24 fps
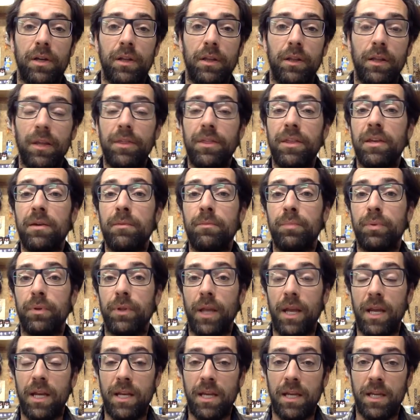lithium
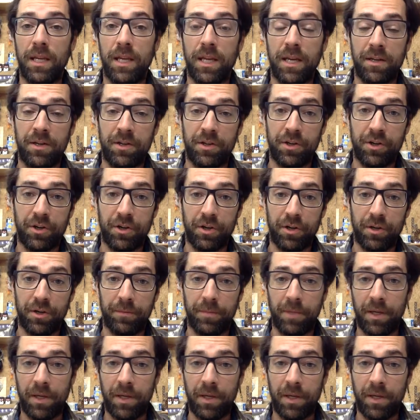plating can occur.